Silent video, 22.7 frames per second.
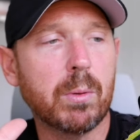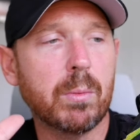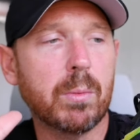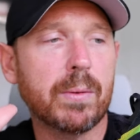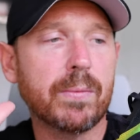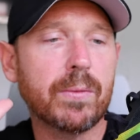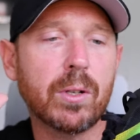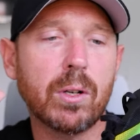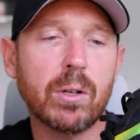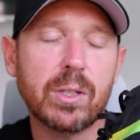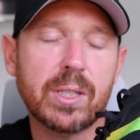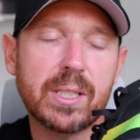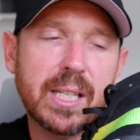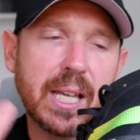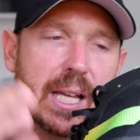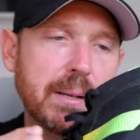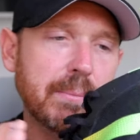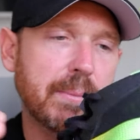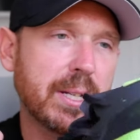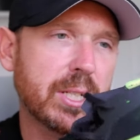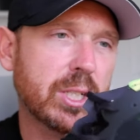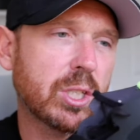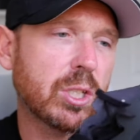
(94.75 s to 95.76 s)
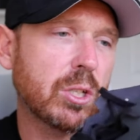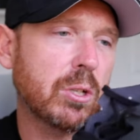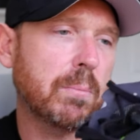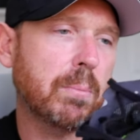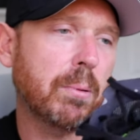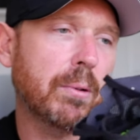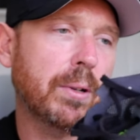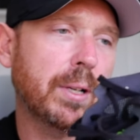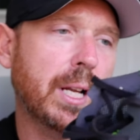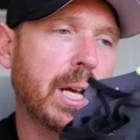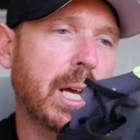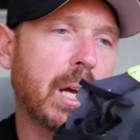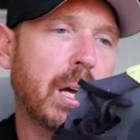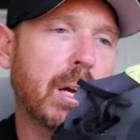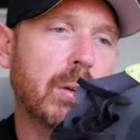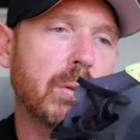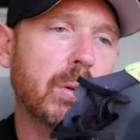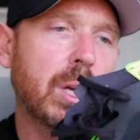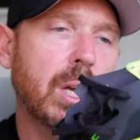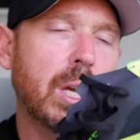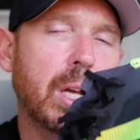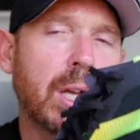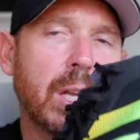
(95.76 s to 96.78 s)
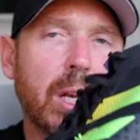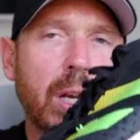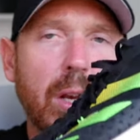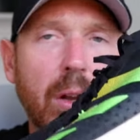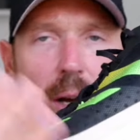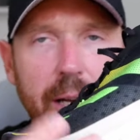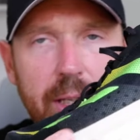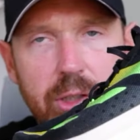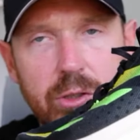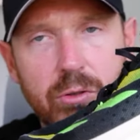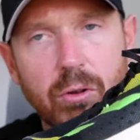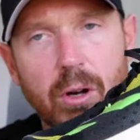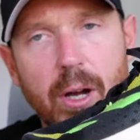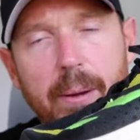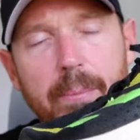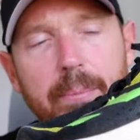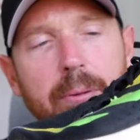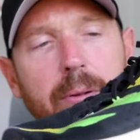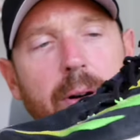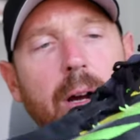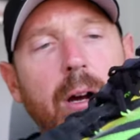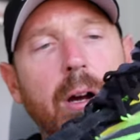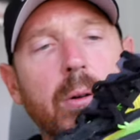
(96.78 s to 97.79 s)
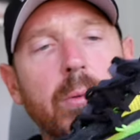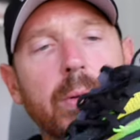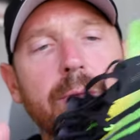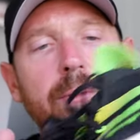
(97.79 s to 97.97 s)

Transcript: We've got Celermesh 2.0, Lightstrike Pro.